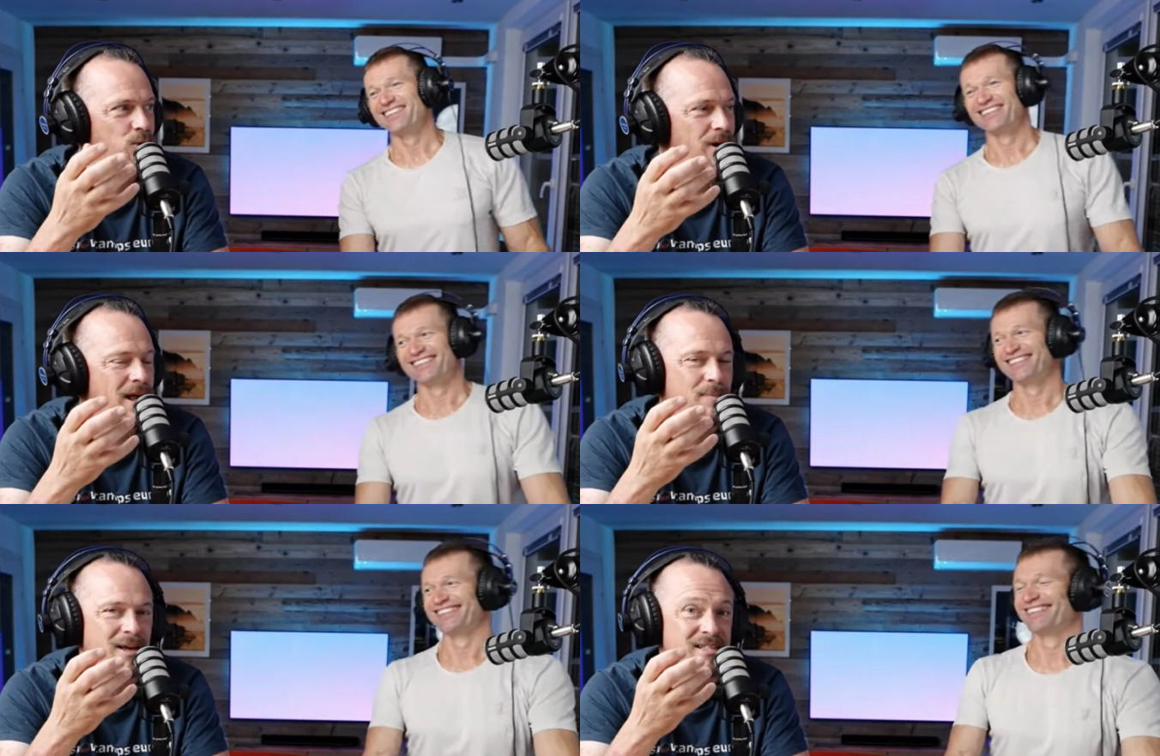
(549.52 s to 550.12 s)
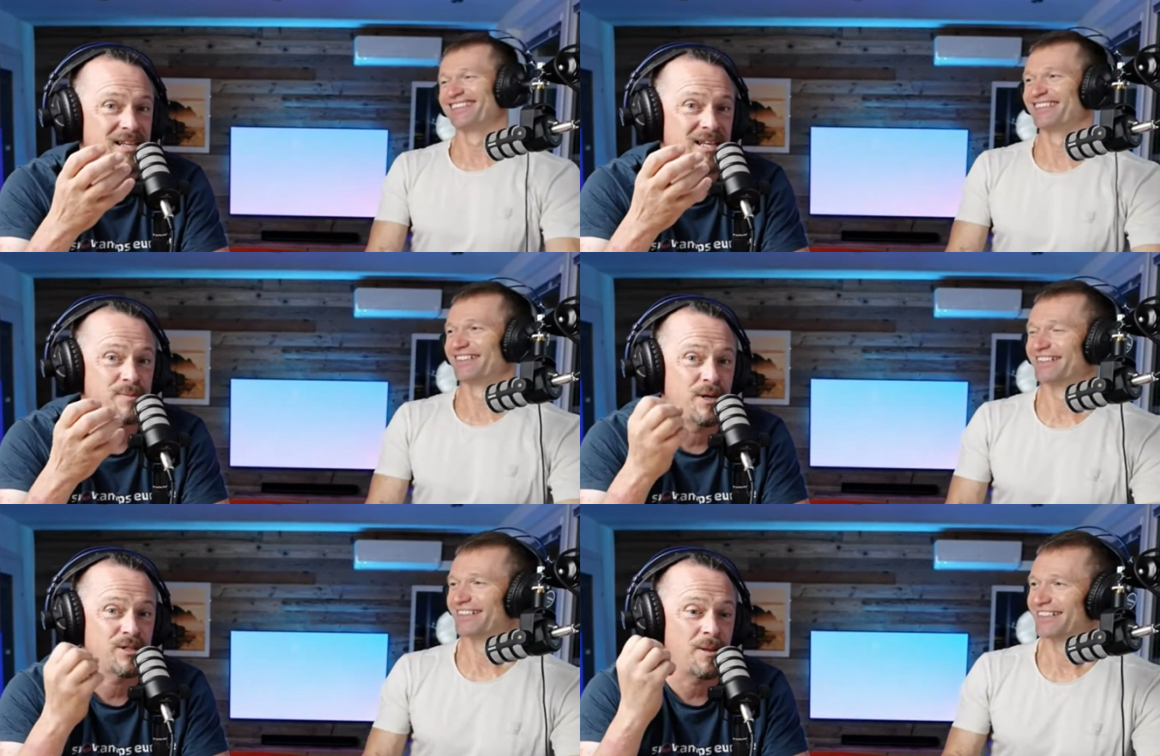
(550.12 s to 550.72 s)
Speaker 1: would on alpine skis,
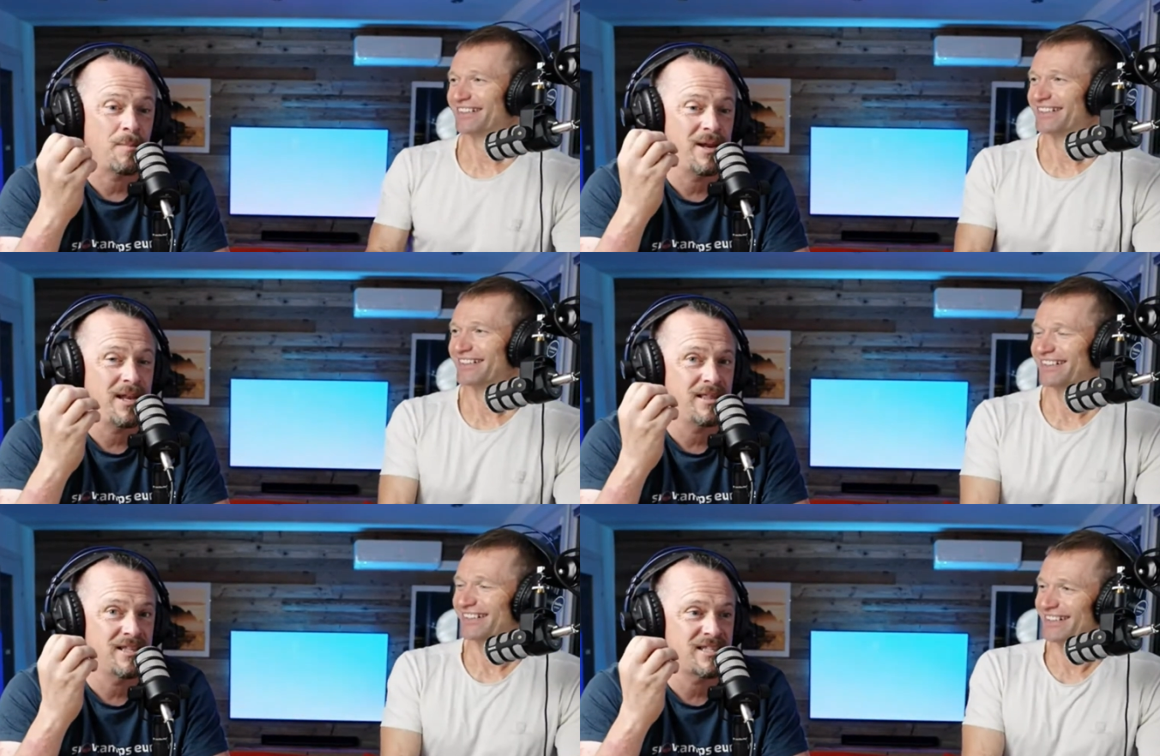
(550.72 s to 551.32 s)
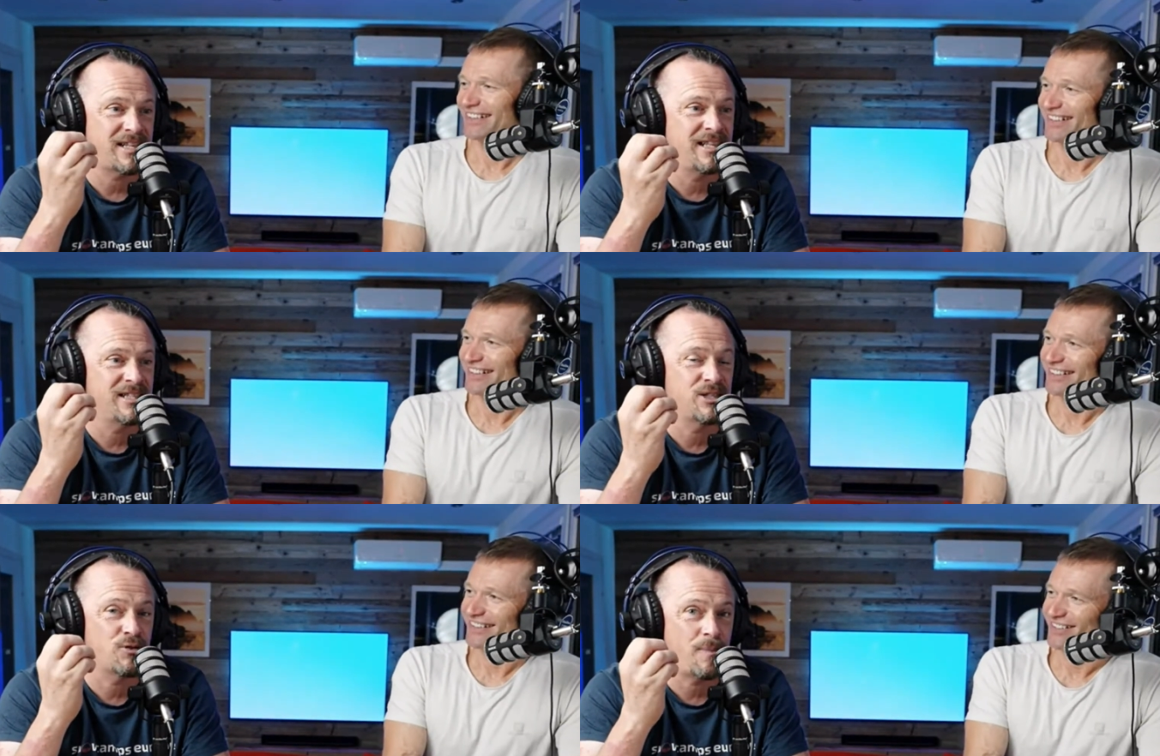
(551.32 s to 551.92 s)
because the minute the
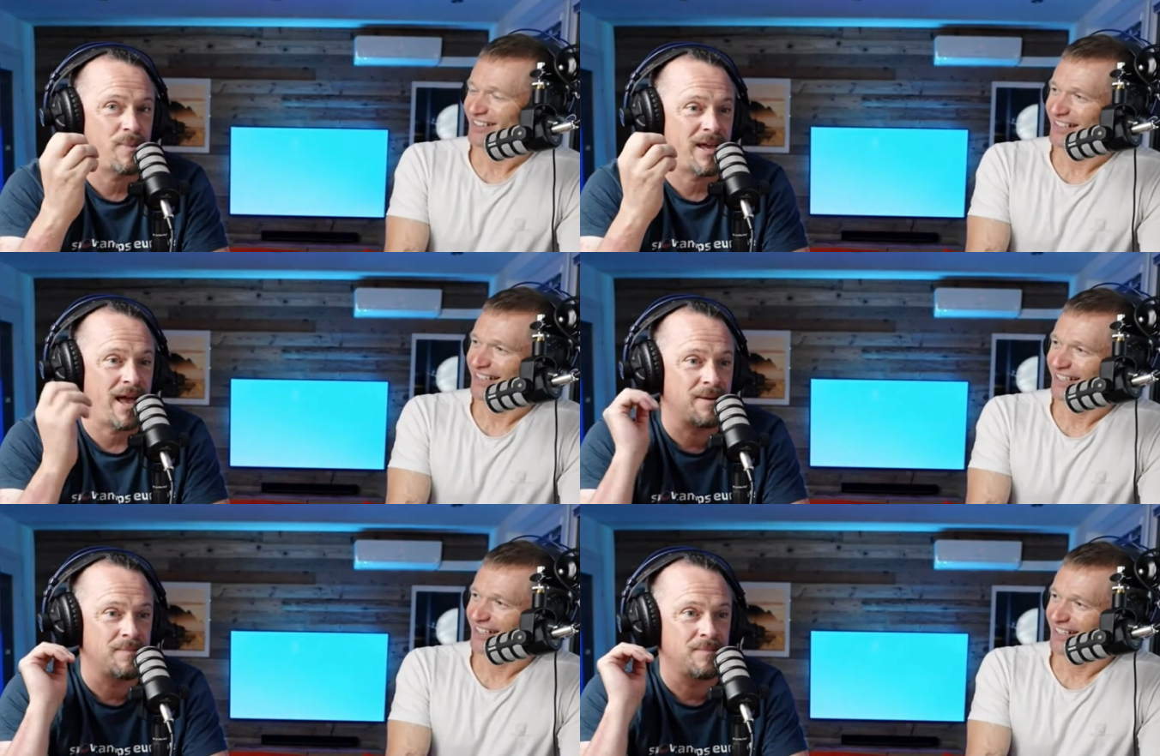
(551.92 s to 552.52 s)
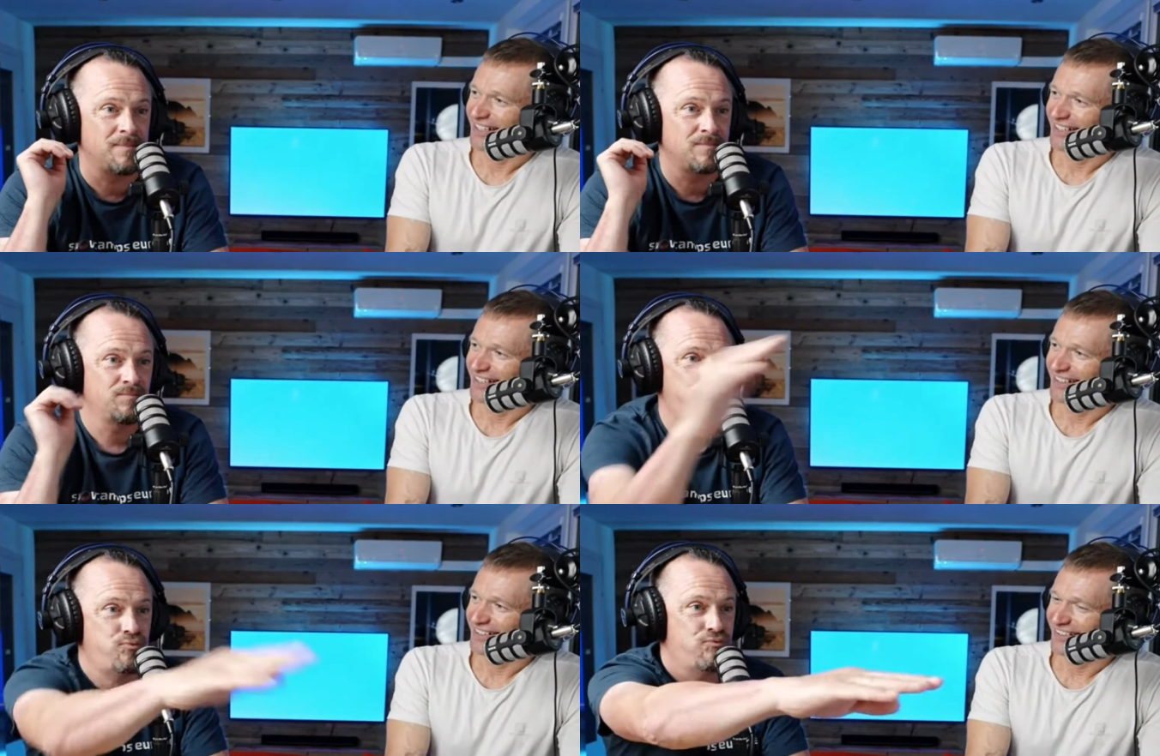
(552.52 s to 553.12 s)
skins grip again,
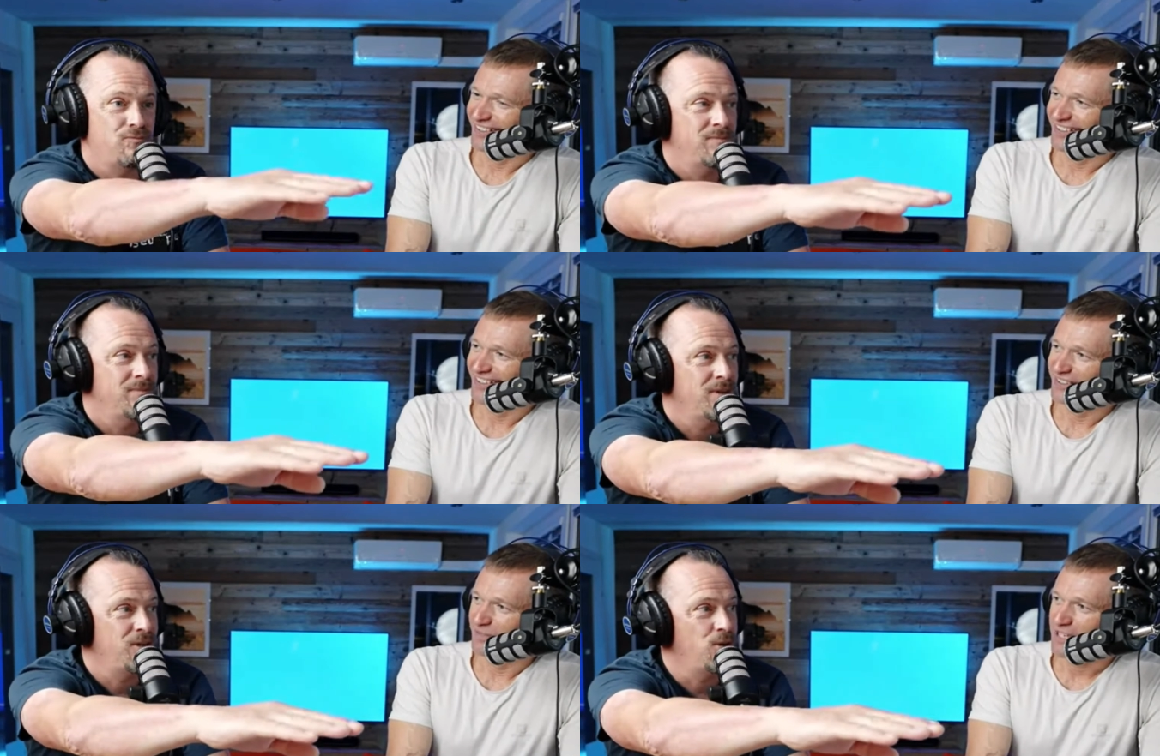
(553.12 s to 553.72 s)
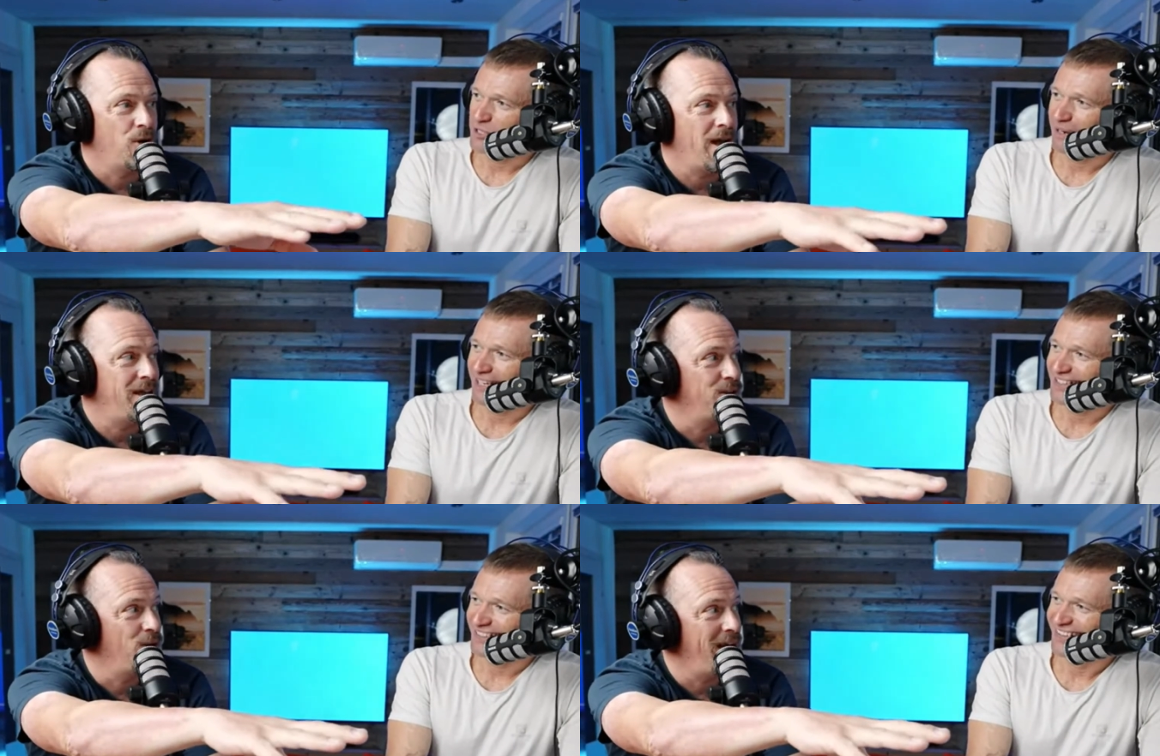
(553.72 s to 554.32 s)
pff,
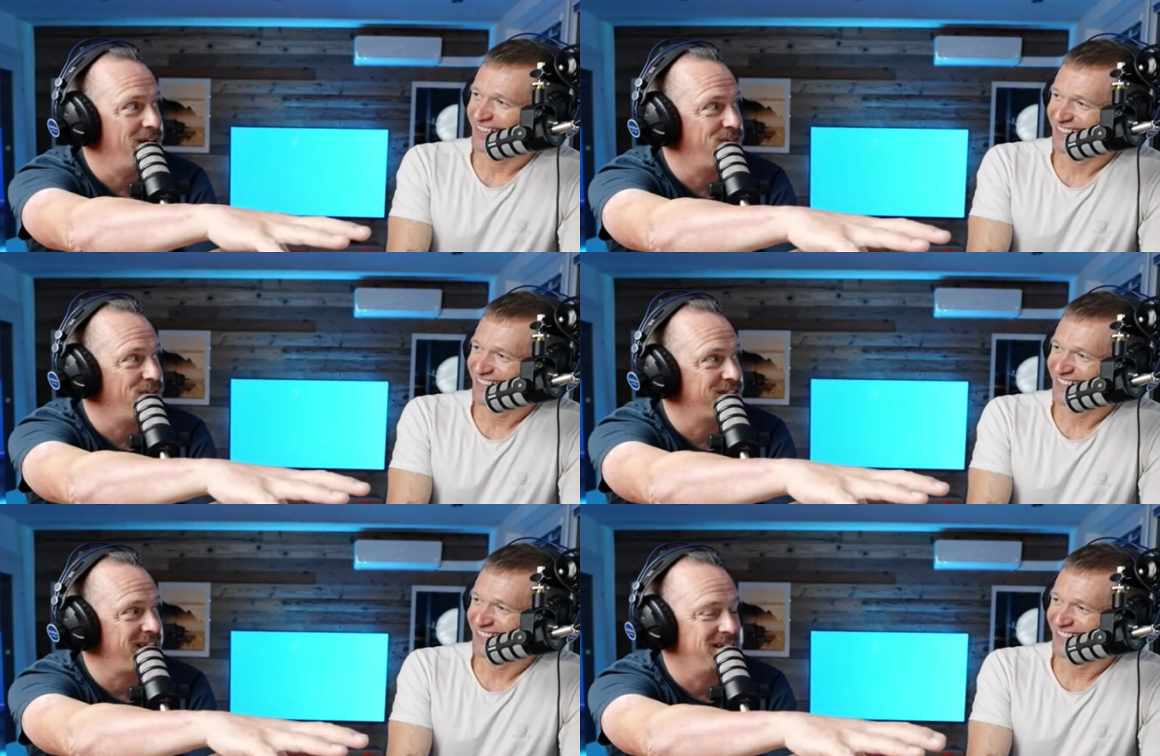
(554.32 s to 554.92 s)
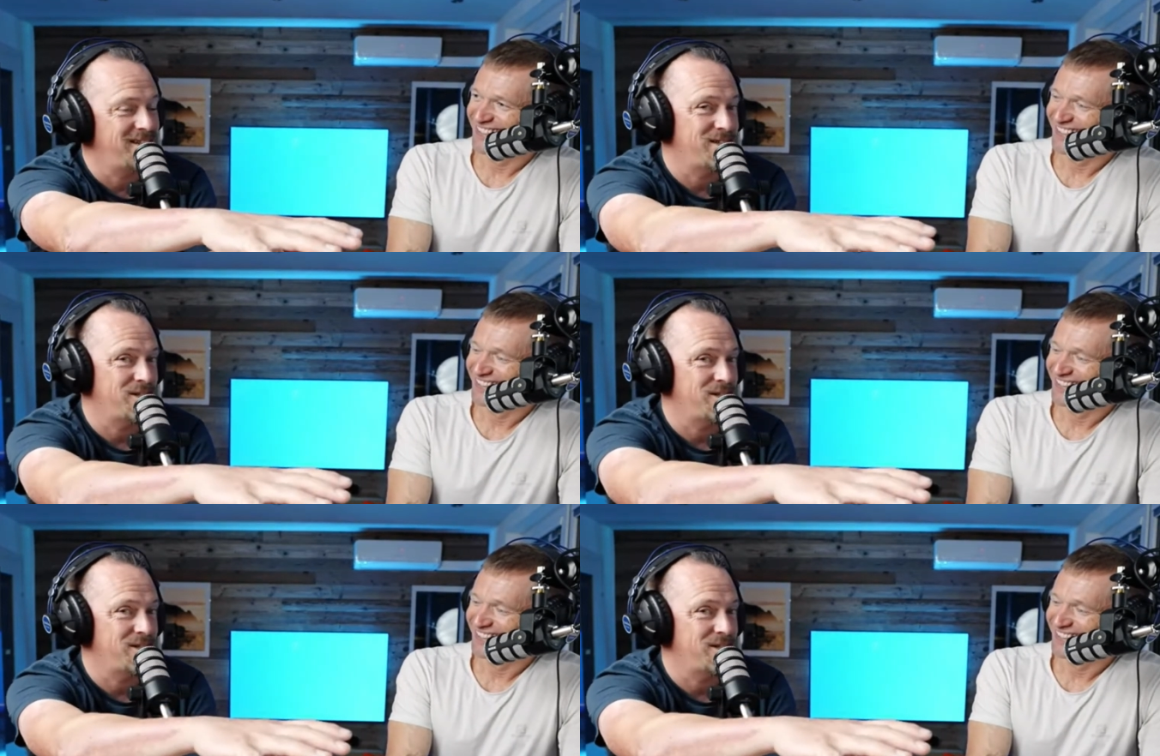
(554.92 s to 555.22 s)
fist your, your, head first into the